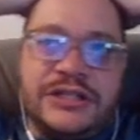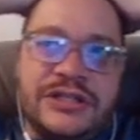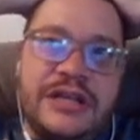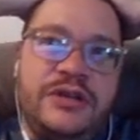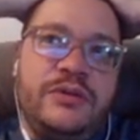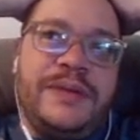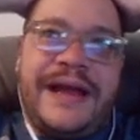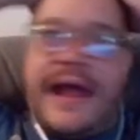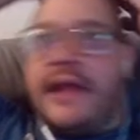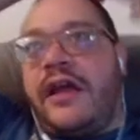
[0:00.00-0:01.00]
then you play
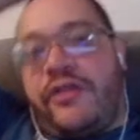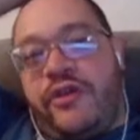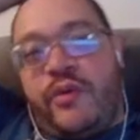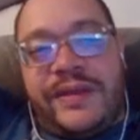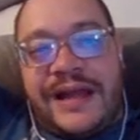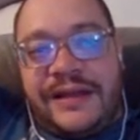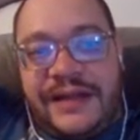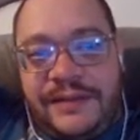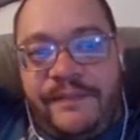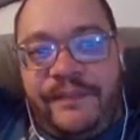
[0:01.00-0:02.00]
Alioth, you win that
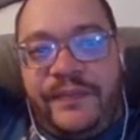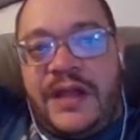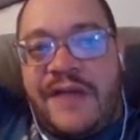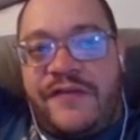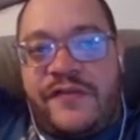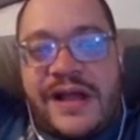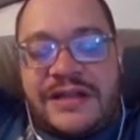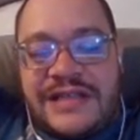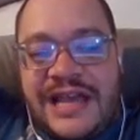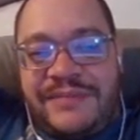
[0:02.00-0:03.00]
lane. If you've got
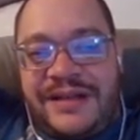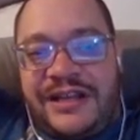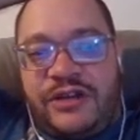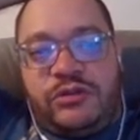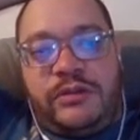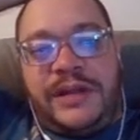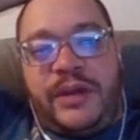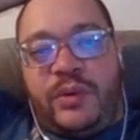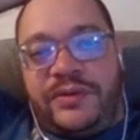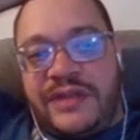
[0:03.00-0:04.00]
Sandman, they can only play
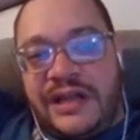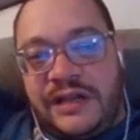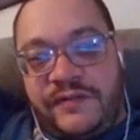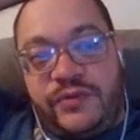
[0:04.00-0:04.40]
one thing. If you